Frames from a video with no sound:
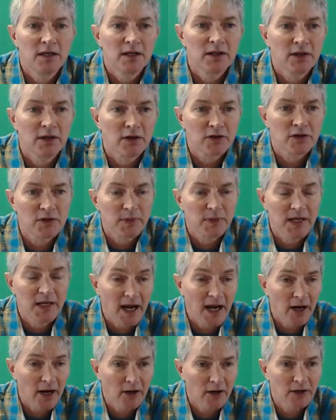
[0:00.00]
There's some
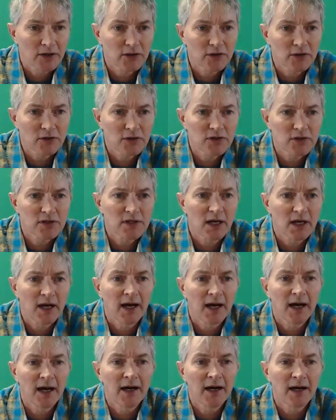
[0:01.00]
characters
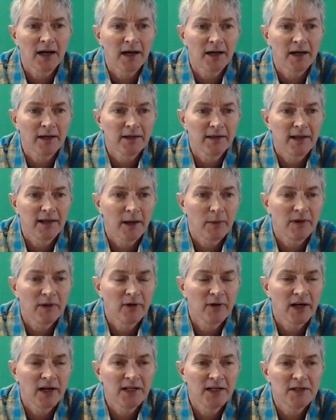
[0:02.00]
that we
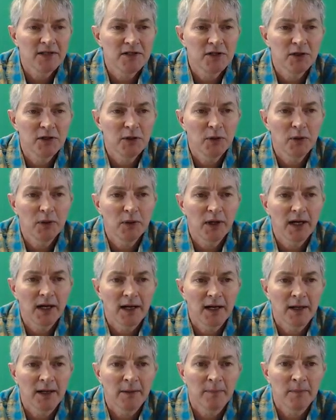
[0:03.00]
run into,
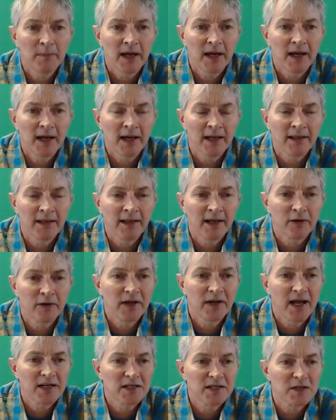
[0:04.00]
and they
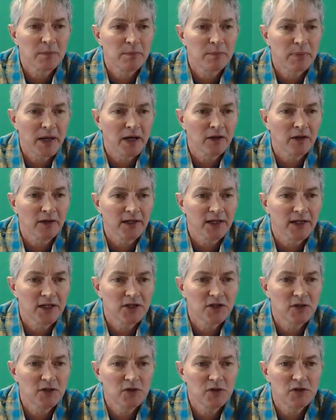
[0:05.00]
create some bail
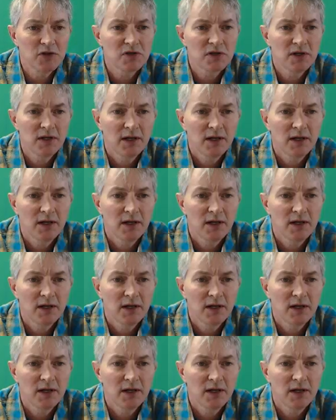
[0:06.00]
issues.